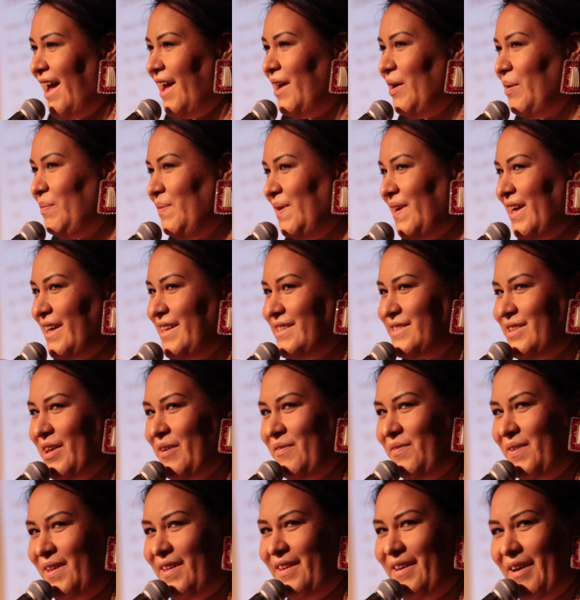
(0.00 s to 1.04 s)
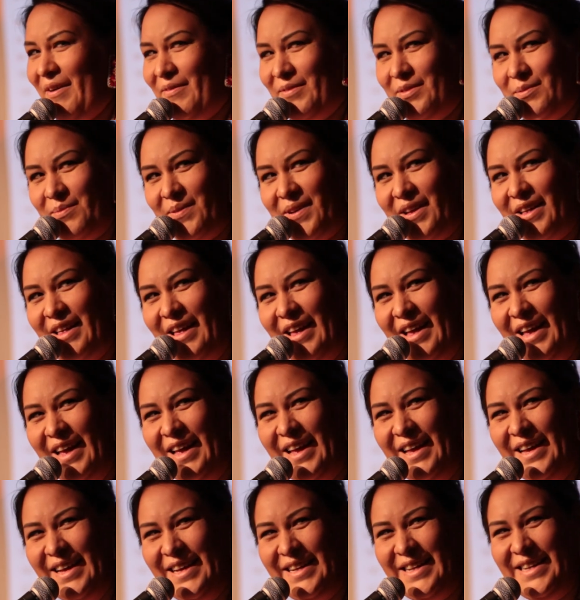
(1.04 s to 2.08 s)
hope you guys all feel comfortable
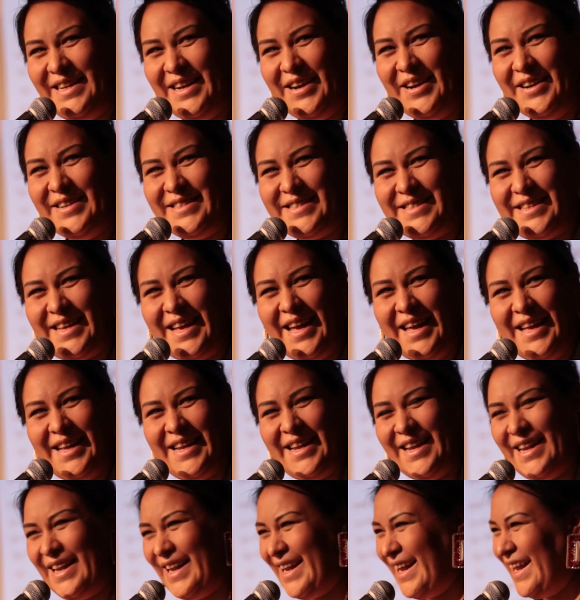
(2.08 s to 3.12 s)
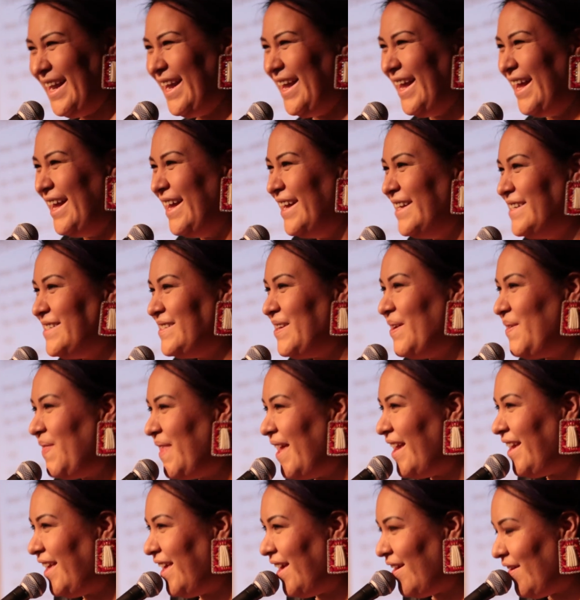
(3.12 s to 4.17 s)
in your skin. So
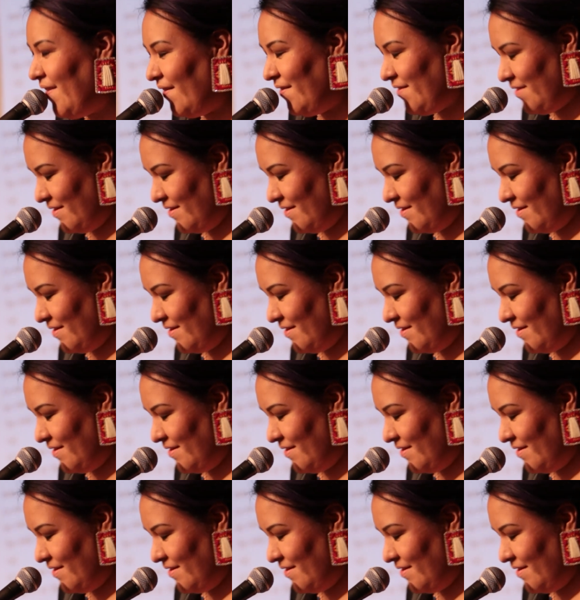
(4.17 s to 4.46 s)
thank you.